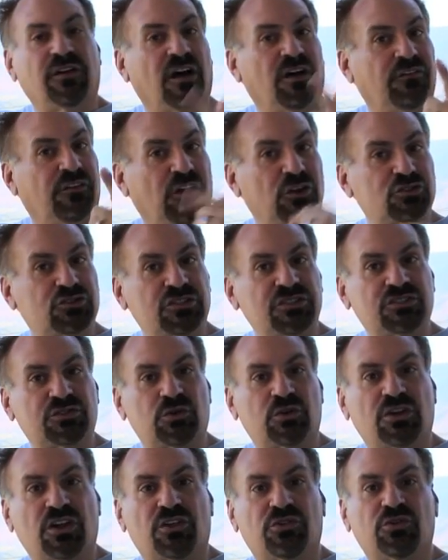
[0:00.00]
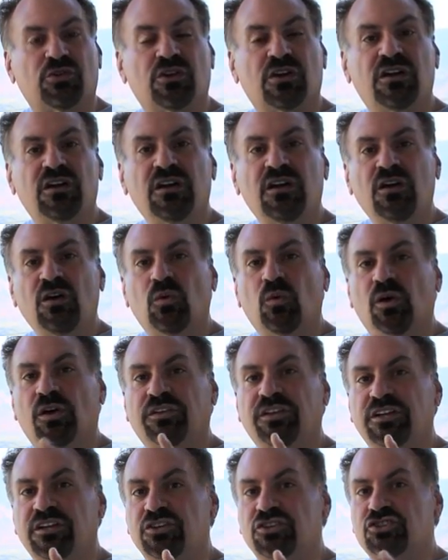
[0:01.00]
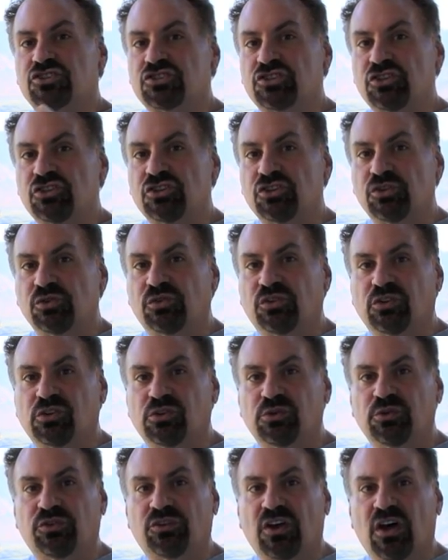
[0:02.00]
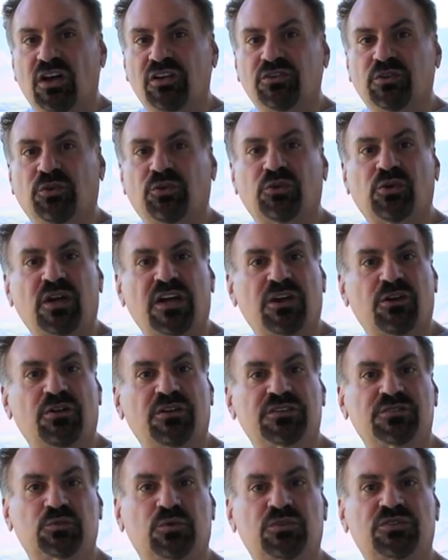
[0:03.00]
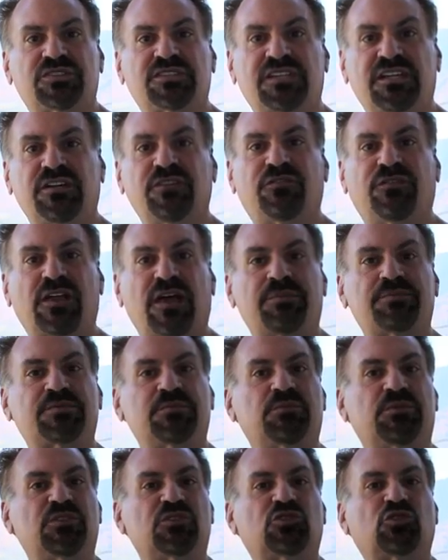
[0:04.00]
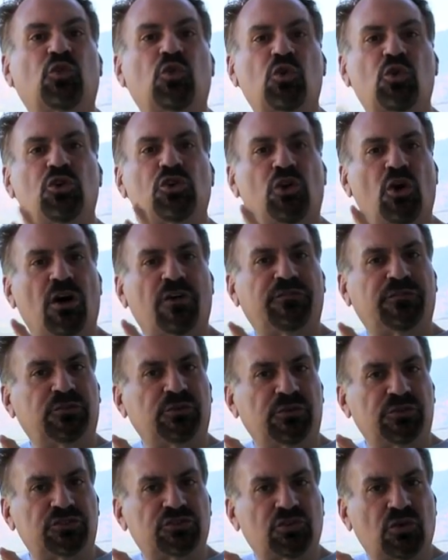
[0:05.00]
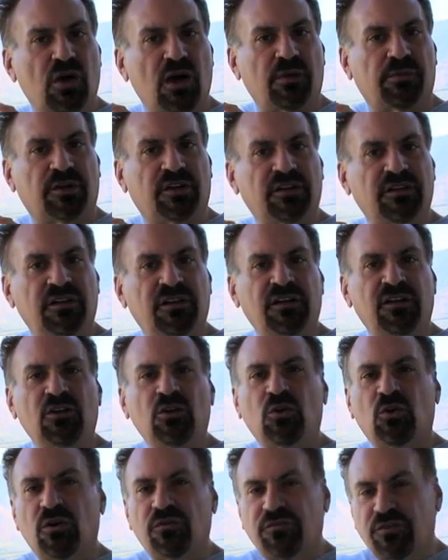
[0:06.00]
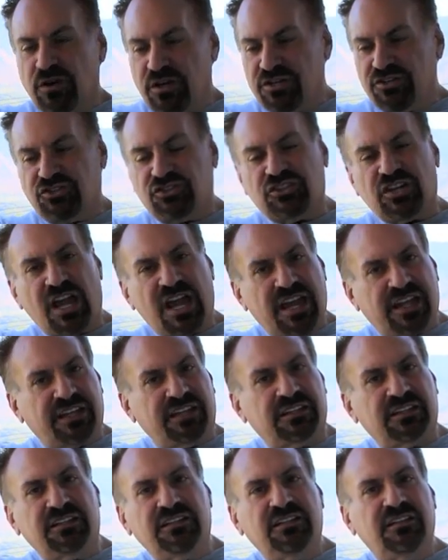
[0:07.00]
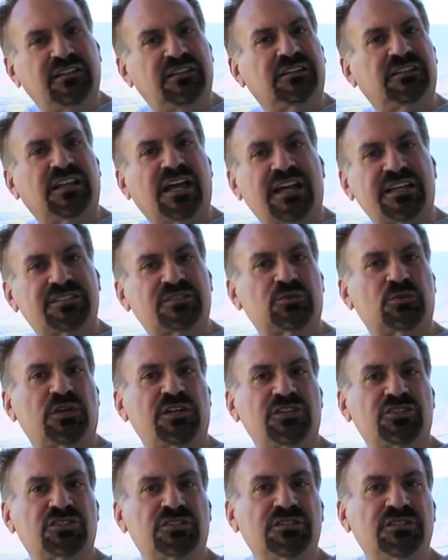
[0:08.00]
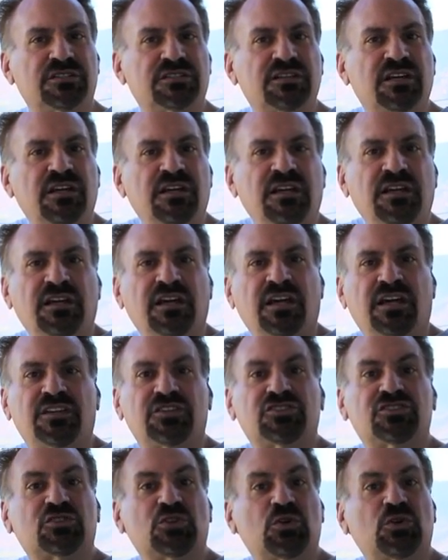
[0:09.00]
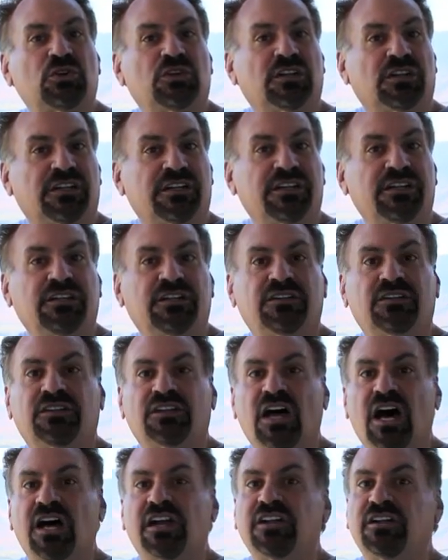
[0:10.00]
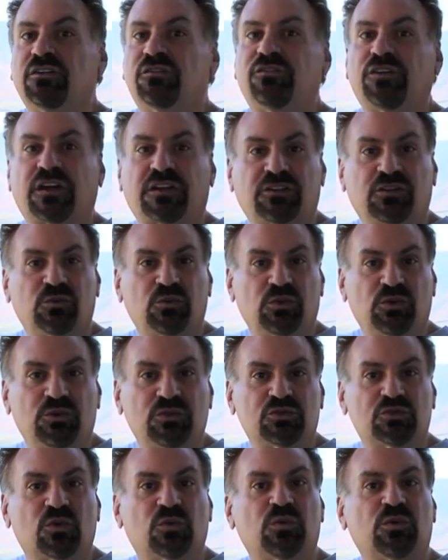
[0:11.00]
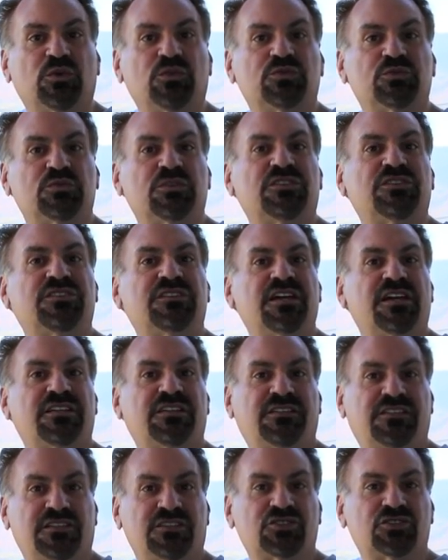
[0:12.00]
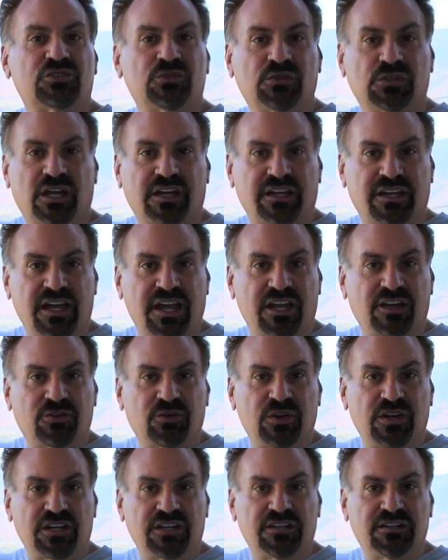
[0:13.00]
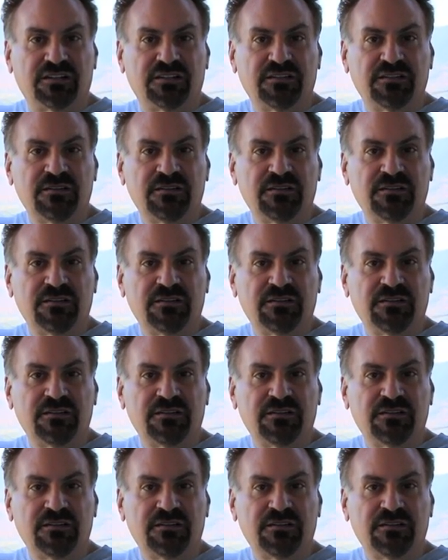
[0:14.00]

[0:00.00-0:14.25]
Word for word: Avulsions are another one that you shouldn't use glues on. Those are areas where skin flaps have been torn off due to trauma or very jagged lacerations, and certainly not infected wounds or wounds with dead tissue like gangrene.